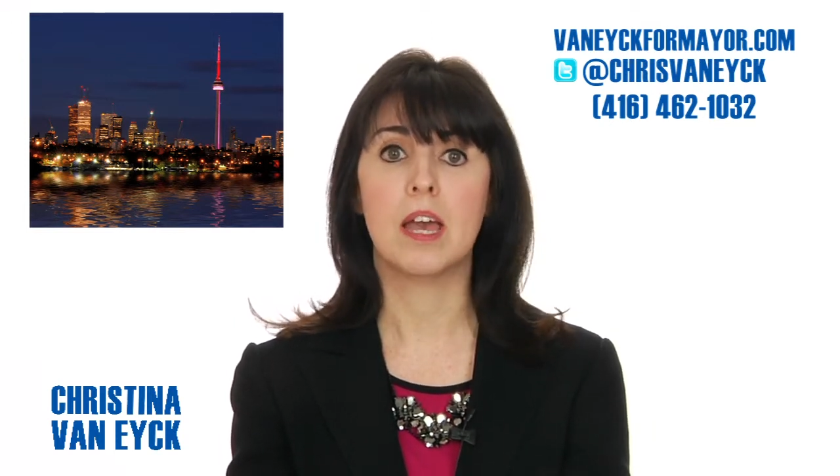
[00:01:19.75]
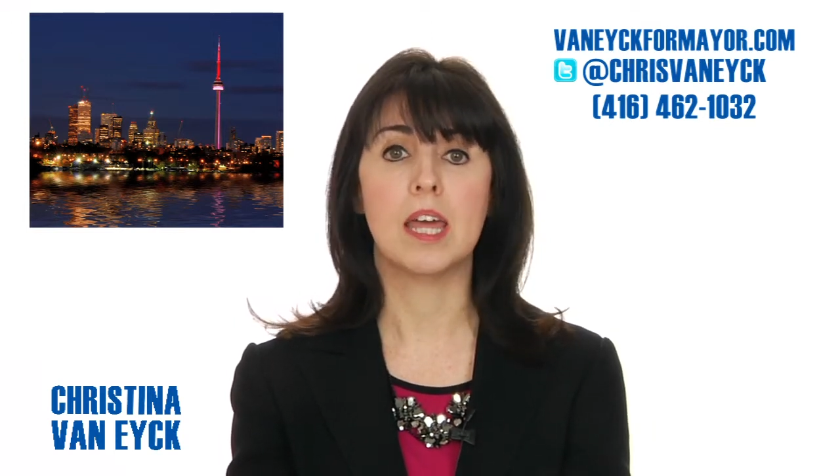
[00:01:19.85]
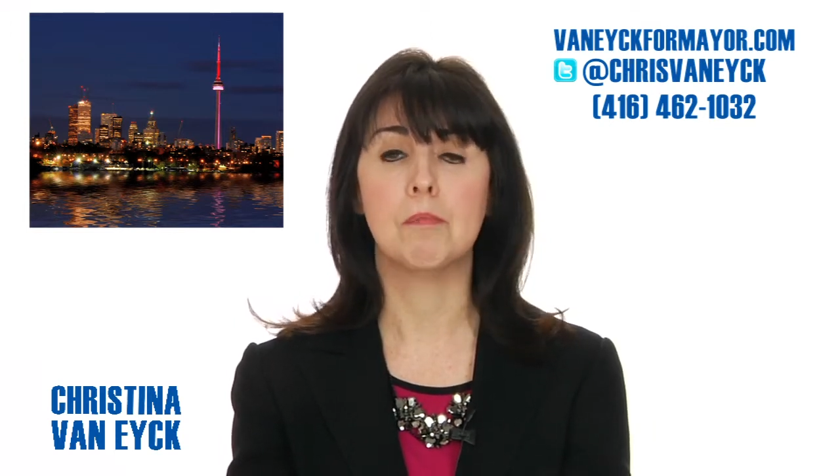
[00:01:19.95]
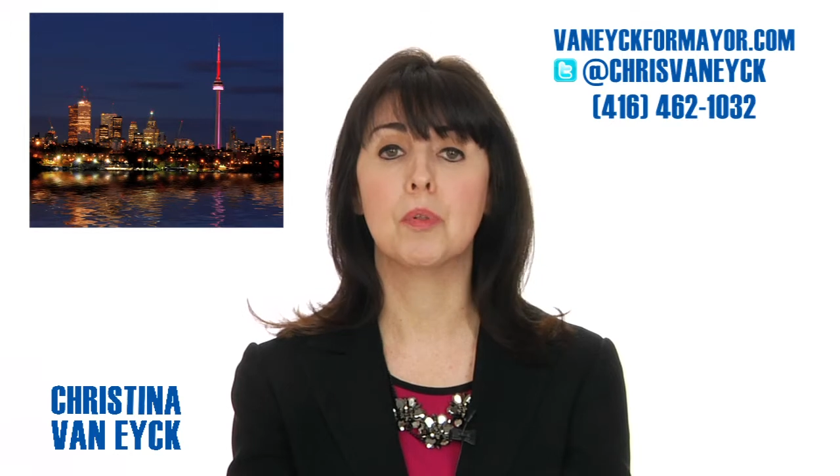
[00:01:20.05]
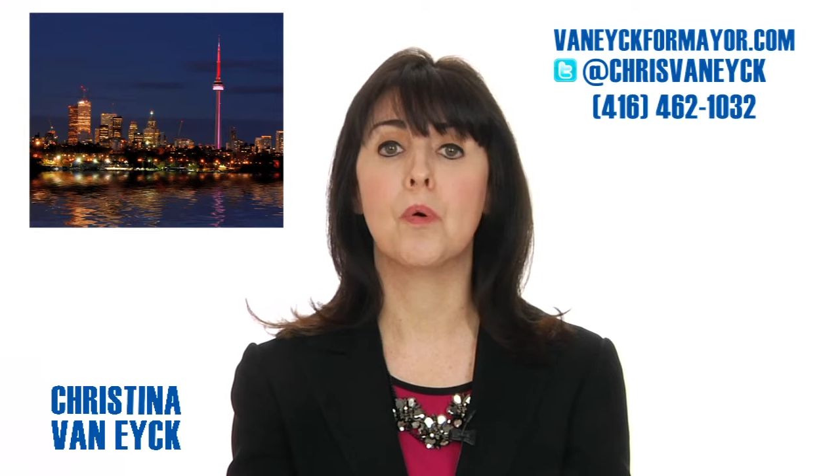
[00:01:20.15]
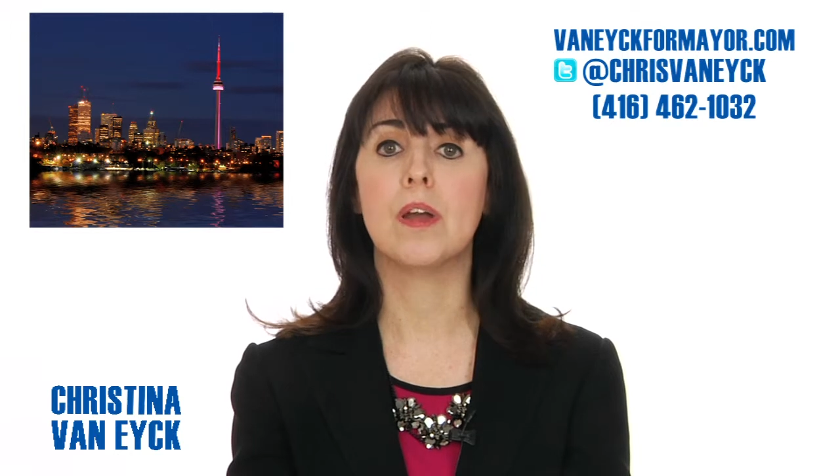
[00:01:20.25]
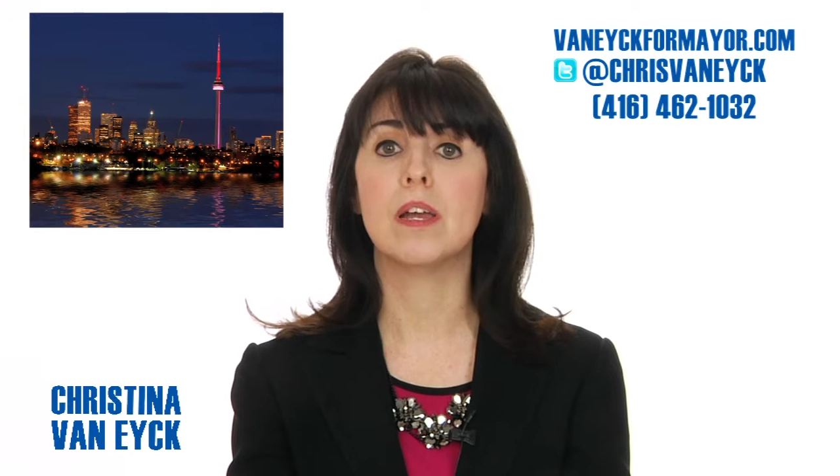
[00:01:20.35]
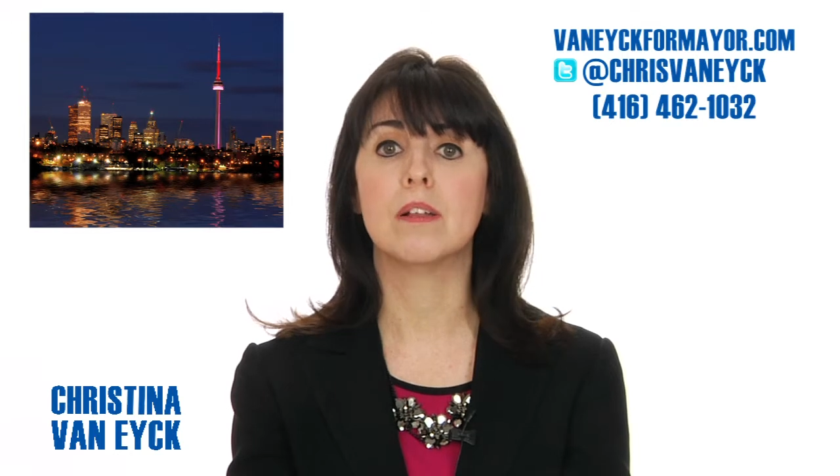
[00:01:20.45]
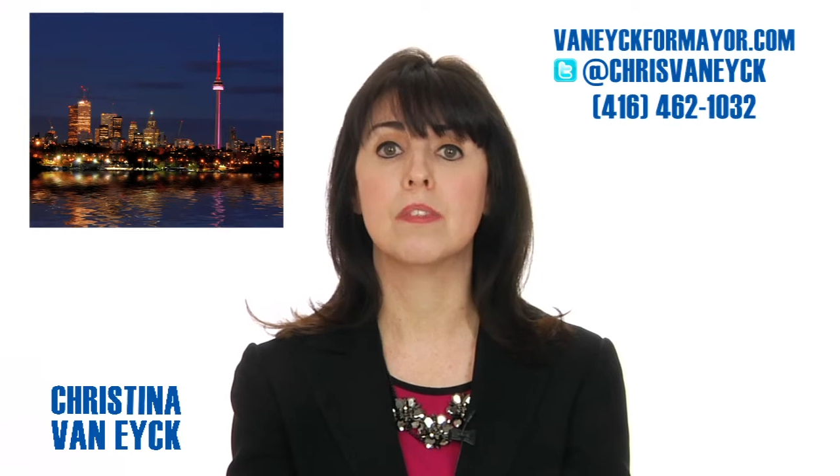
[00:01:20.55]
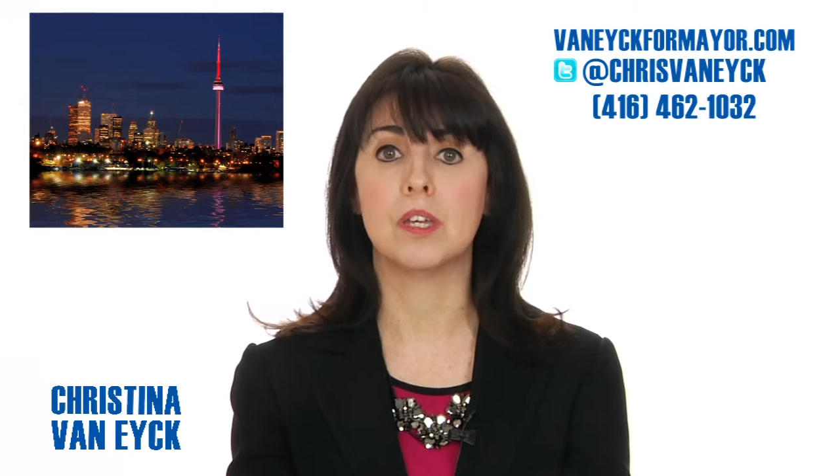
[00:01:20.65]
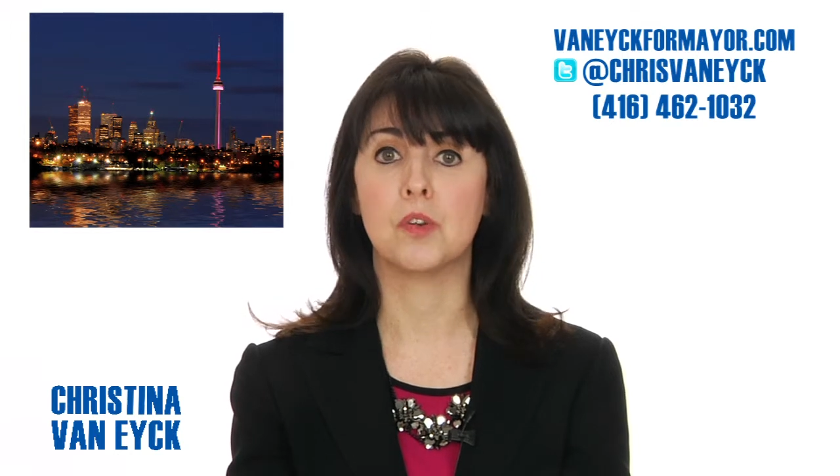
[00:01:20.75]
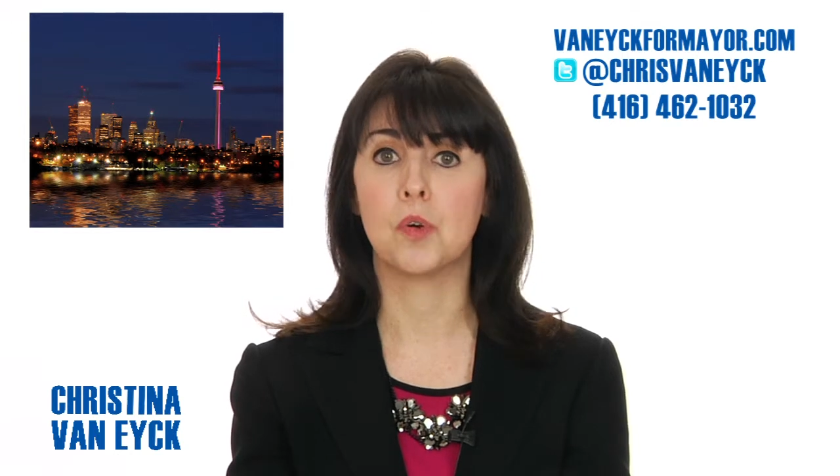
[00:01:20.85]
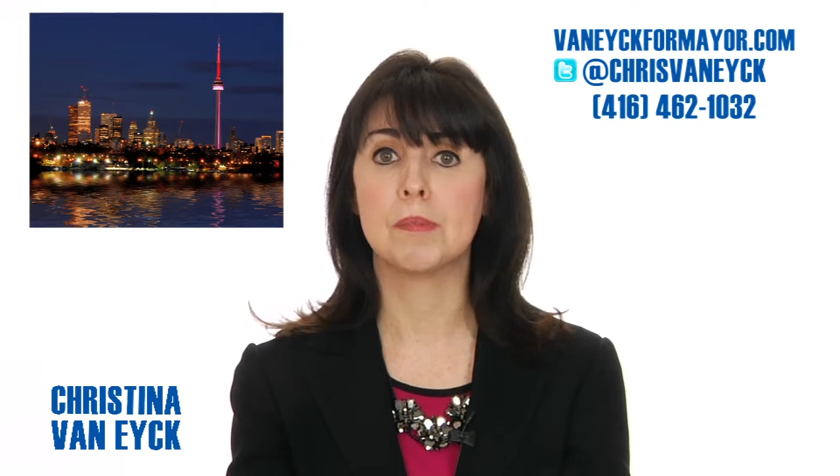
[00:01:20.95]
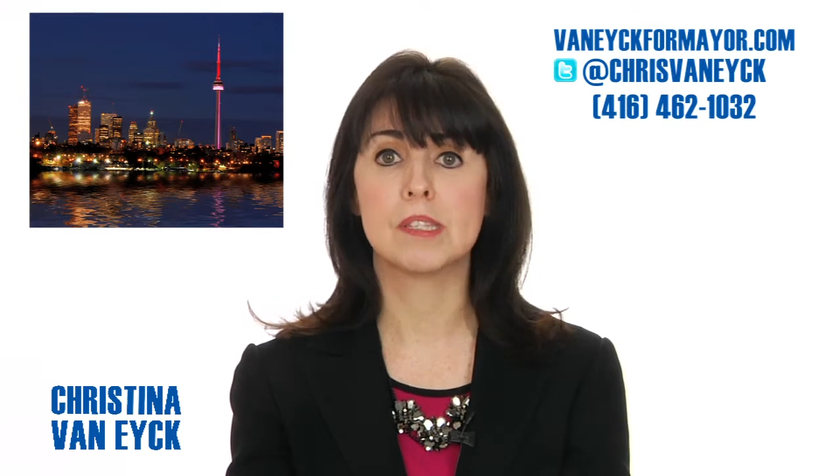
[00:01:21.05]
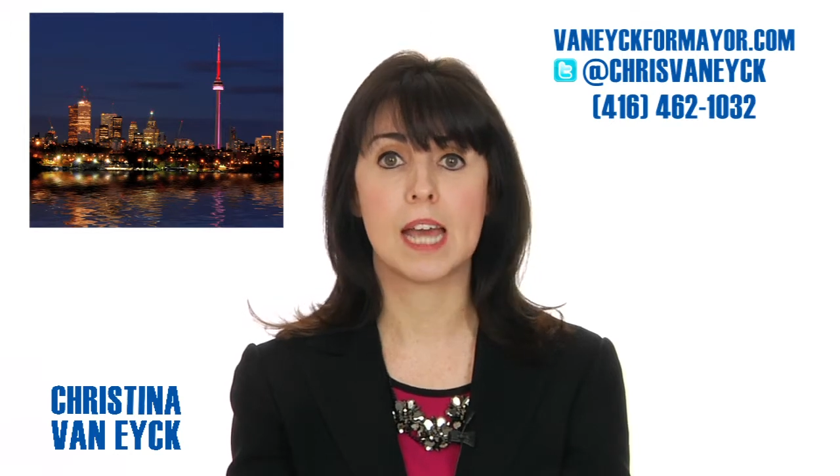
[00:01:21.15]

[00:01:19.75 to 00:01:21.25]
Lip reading: and employ the enormous